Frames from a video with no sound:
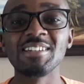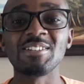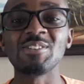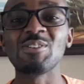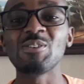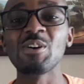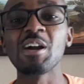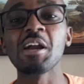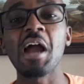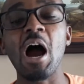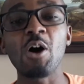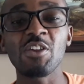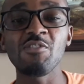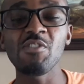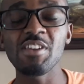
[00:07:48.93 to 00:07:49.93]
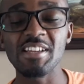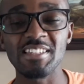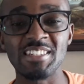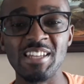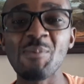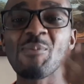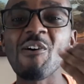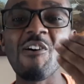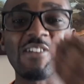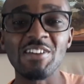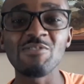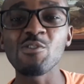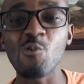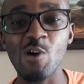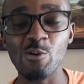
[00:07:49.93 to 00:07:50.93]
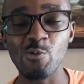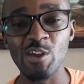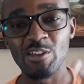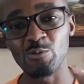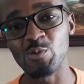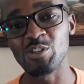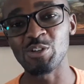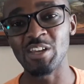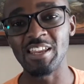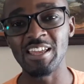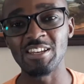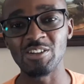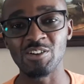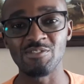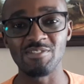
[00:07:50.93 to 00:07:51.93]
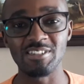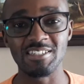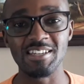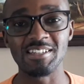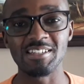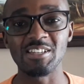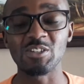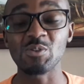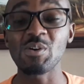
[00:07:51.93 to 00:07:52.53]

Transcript: So I'll give you an example. I'll give you one way in which you can end a conversation.